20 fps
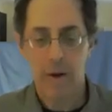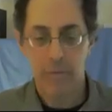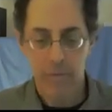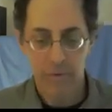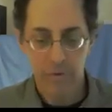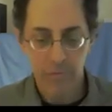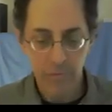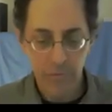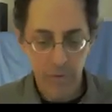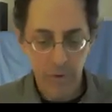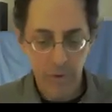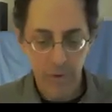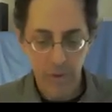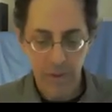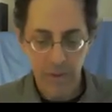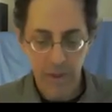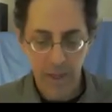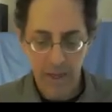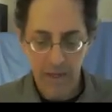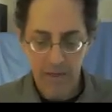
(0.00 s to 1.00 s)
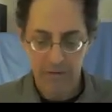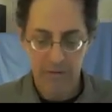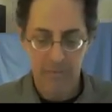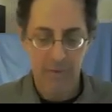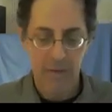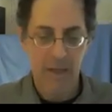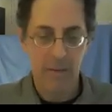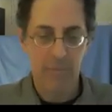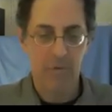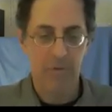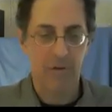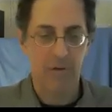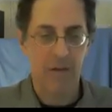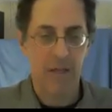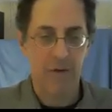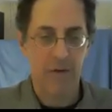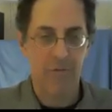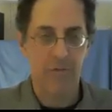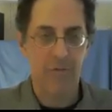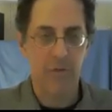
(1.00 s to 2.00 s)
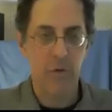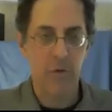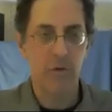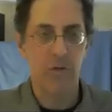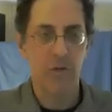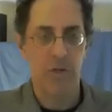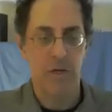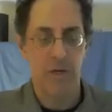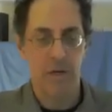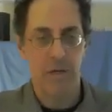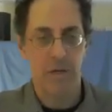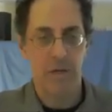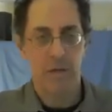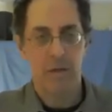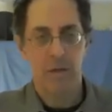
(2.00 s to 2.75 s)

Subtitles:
we'd really like to be able to get fusion